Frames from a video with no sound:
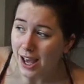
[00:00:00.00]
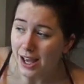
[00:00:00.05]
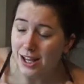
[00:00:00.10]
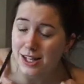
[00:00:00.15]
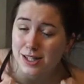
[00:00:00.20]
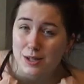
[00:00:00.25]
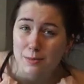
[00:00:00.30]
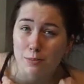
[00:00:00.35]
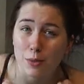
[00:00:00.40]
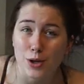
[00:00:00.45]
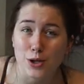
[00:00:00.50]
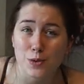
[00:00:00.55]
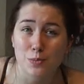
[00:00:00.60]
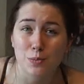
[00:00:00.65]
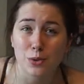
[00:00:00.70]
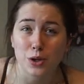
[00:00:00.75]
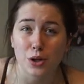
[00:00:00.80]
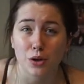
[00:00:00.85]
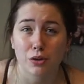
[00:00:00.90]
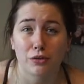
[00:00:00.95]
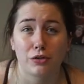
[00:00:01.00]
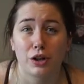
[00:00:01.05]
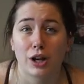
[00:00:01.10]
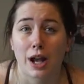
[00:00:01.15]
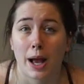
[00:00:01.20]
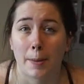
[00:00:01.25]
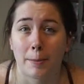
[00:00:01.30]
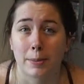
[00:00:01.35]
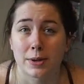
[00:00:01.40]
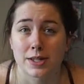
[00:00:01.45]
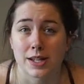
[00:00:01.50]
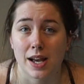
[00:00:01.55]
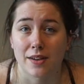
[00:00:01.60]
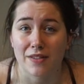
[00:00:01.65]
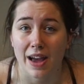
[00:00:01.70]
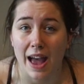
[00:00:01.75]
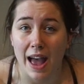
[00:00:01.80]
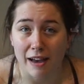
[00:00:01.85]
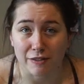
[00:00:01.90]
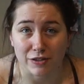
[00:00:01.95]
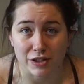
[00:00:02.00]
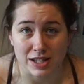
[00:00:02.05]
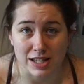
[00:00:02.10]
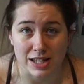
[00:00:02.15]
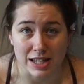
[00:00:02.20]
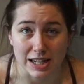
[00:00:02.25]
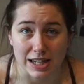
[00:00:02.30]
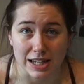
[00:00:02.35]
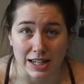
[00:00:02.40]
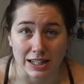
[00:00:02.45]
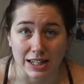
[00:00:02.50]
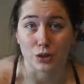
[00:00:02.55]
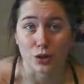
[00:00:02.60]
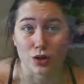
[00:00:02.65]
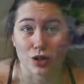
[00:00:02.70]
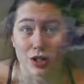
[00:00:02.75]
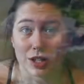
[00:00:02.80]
It's the most beautiful campus I've ever seen. You're